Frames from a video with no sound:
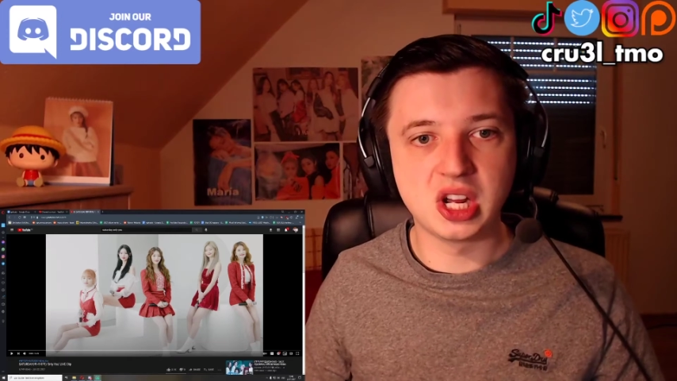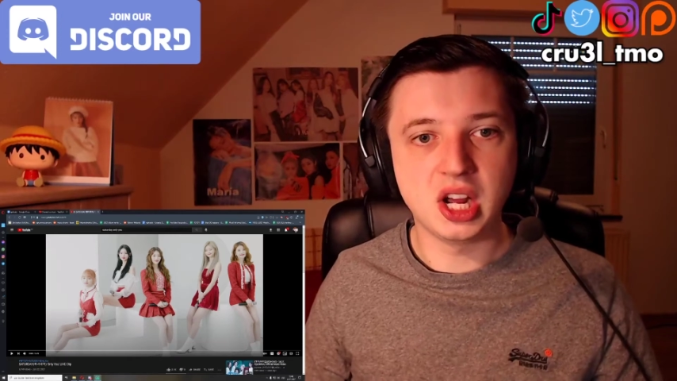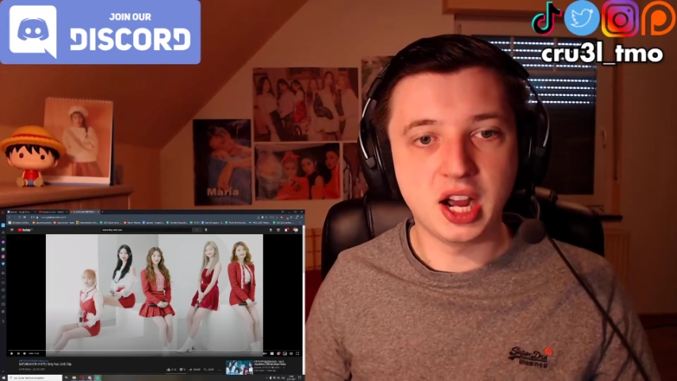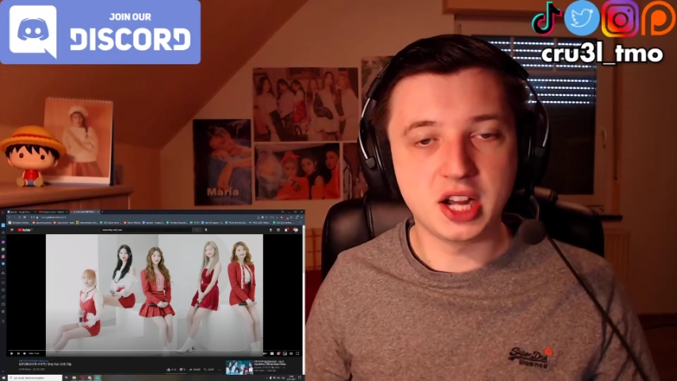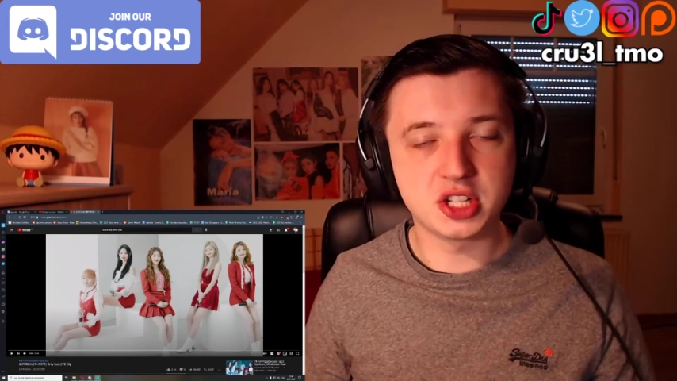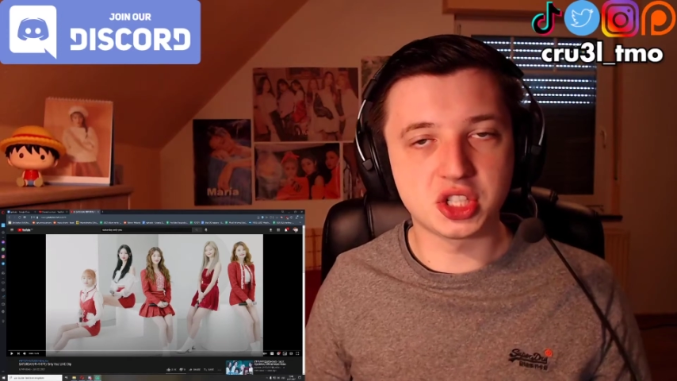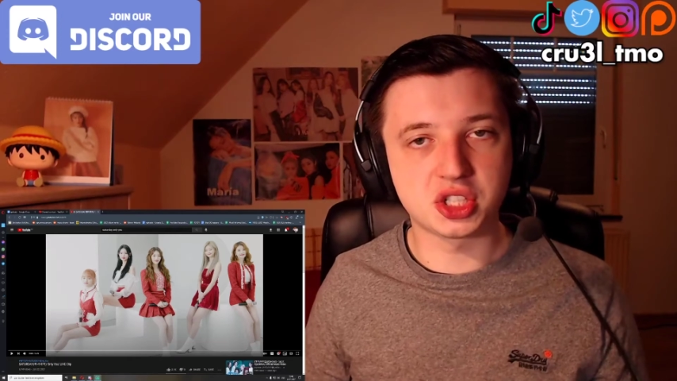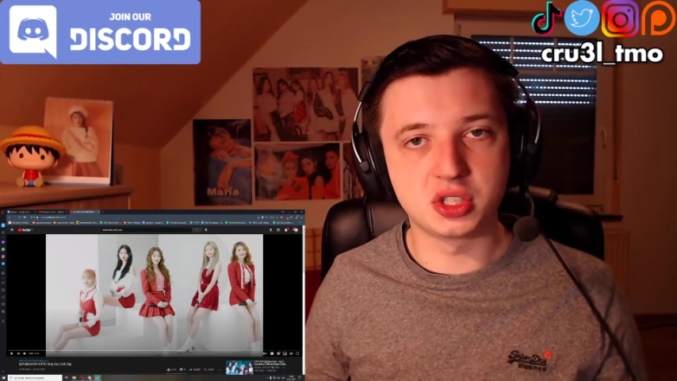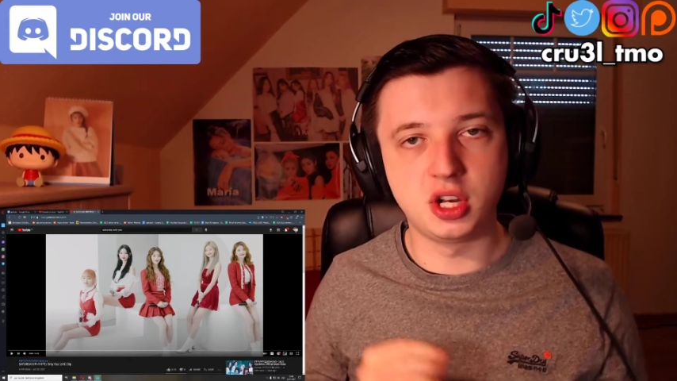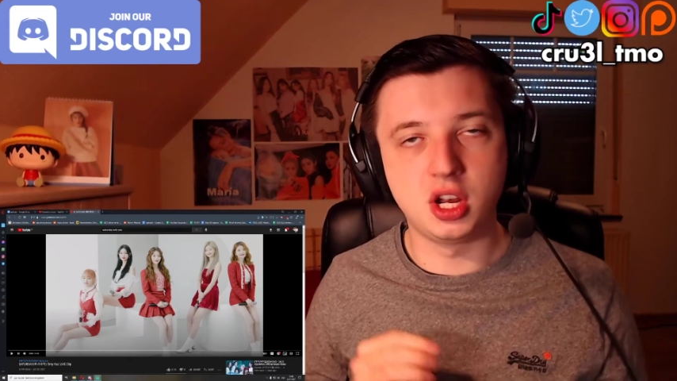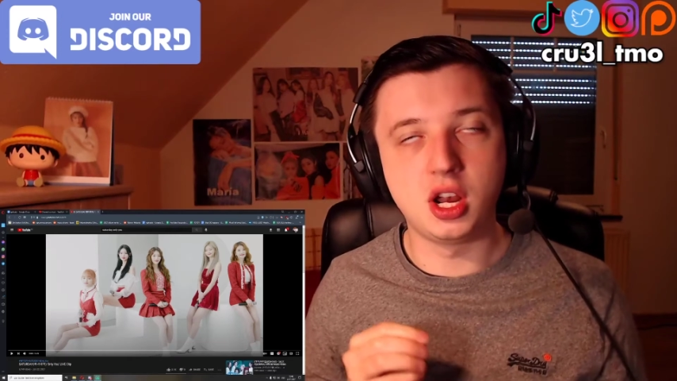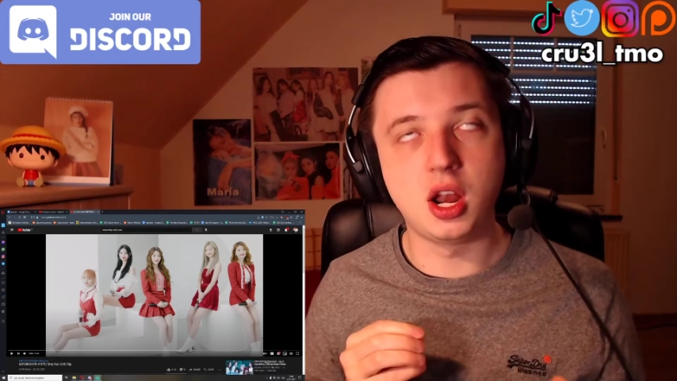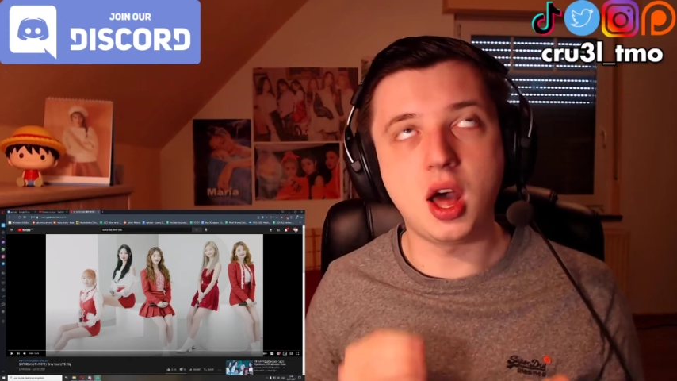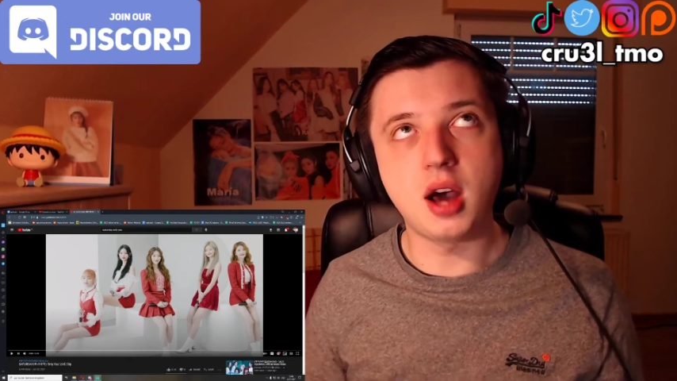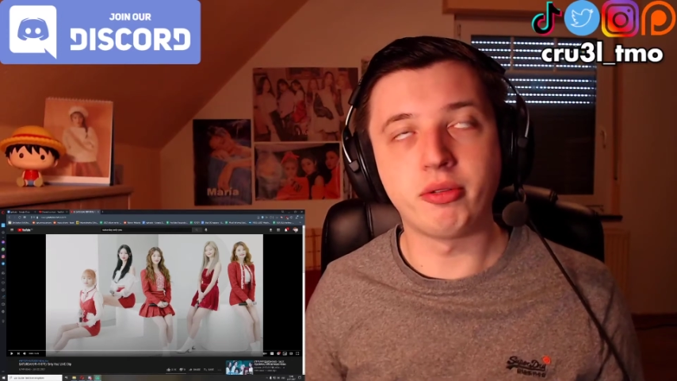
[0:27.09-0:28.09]
I just
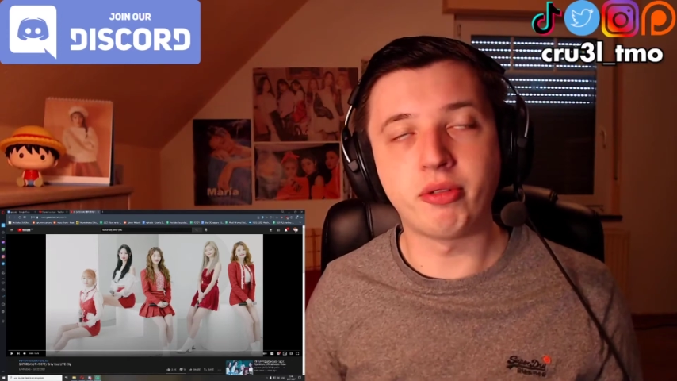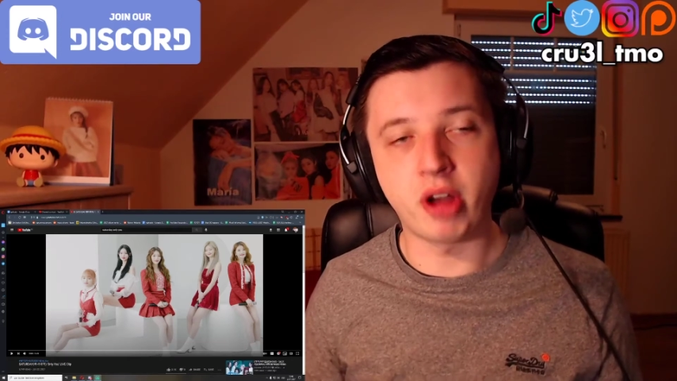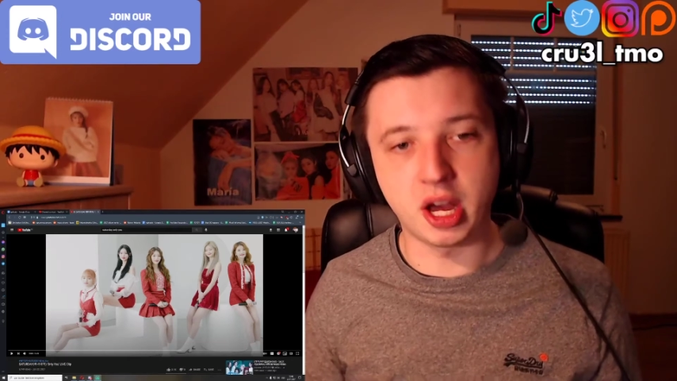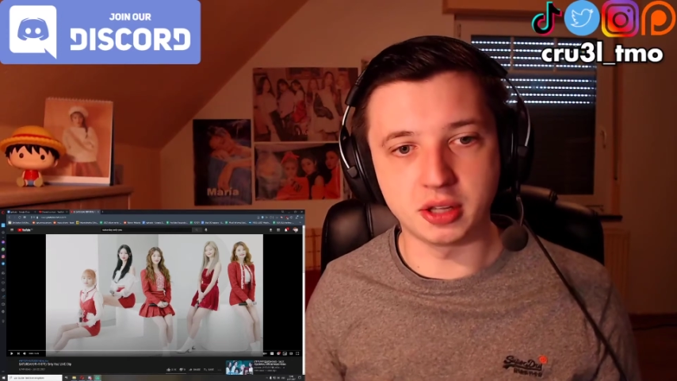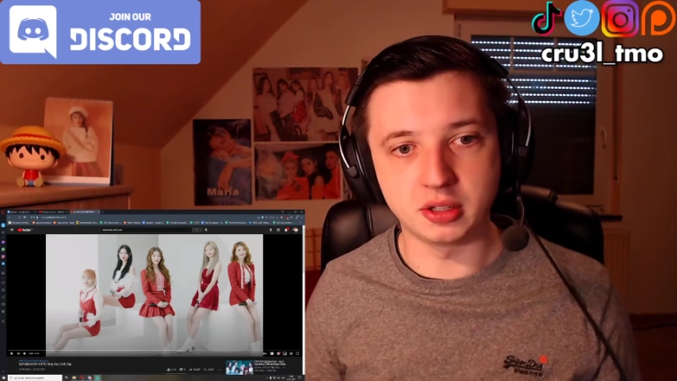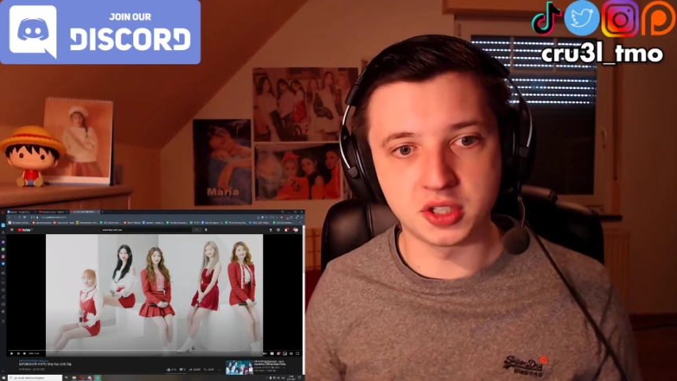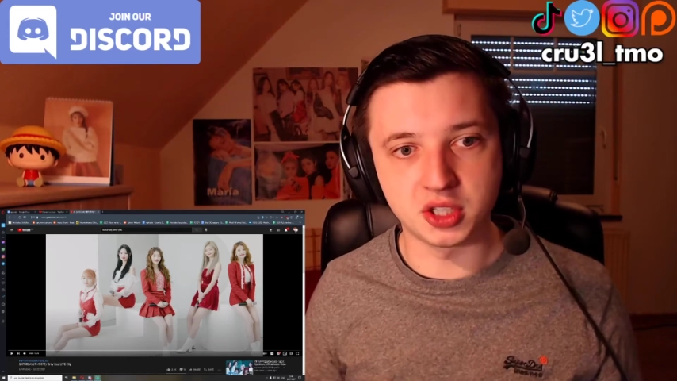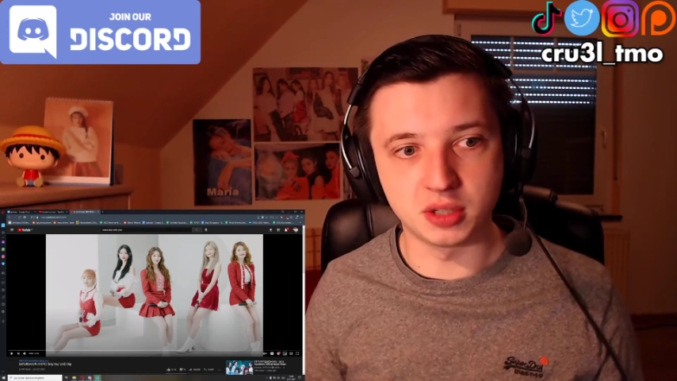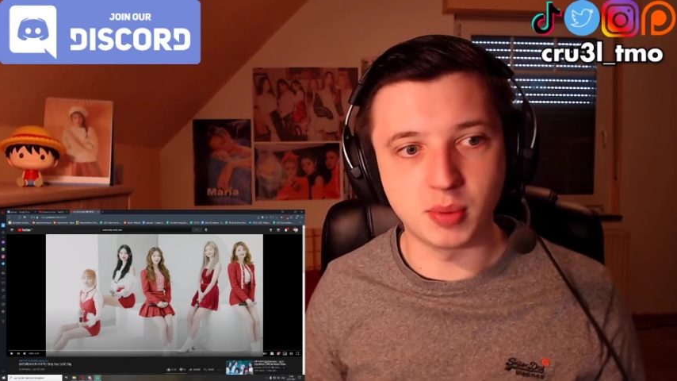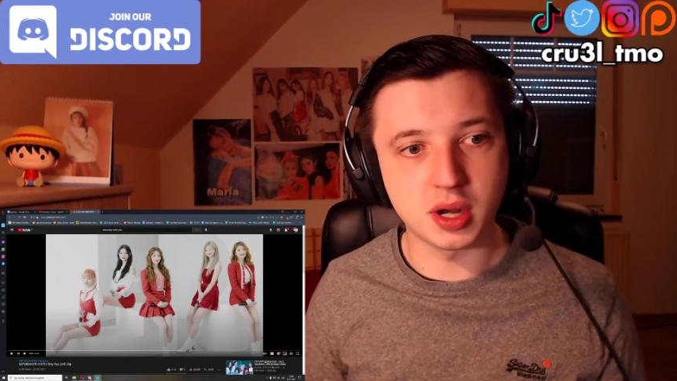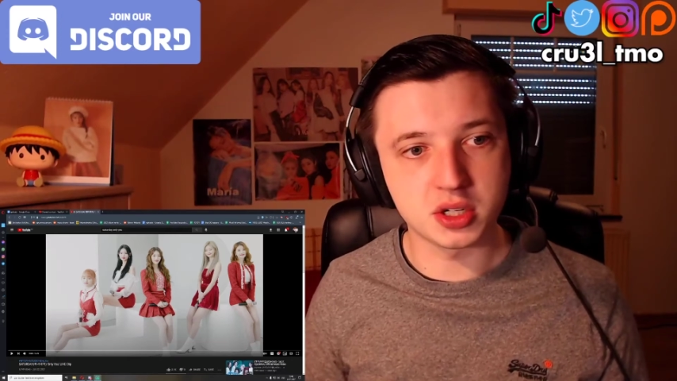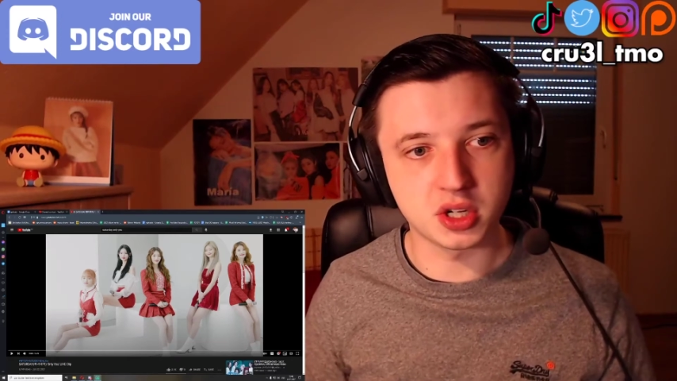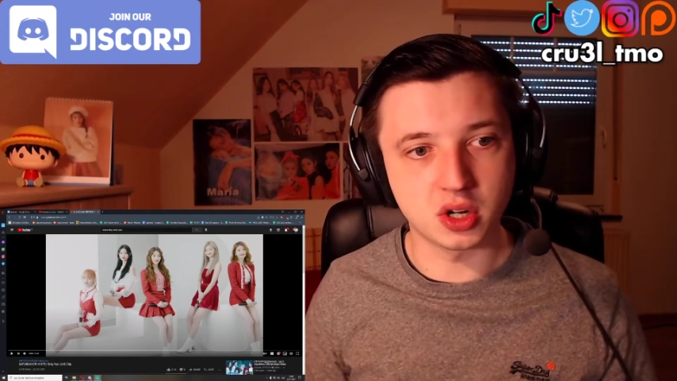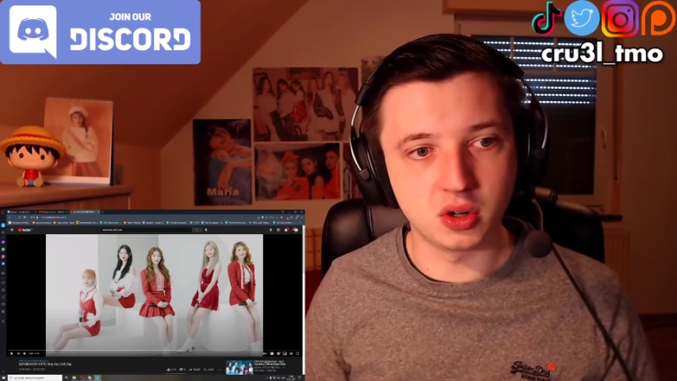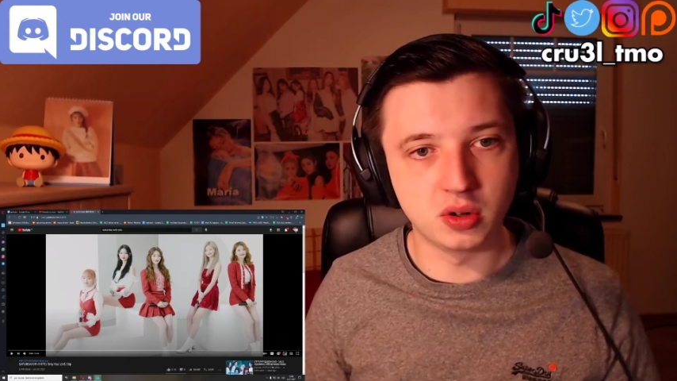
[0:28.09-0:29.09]
love Hanul so
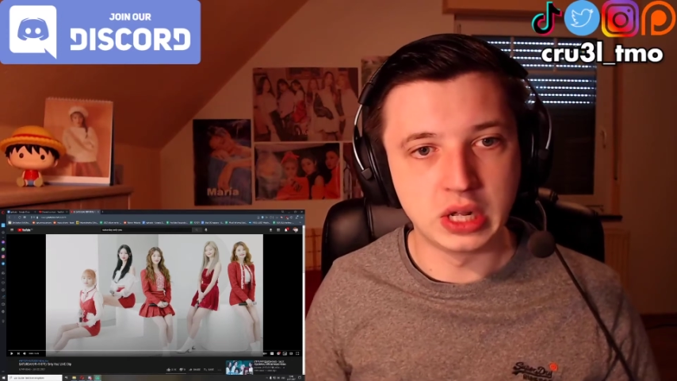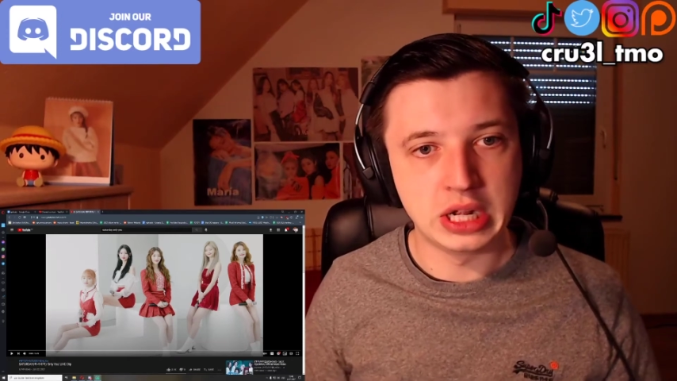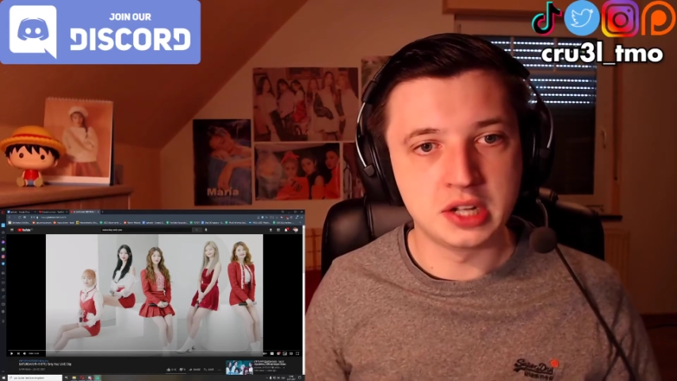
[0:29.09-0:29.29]
much though,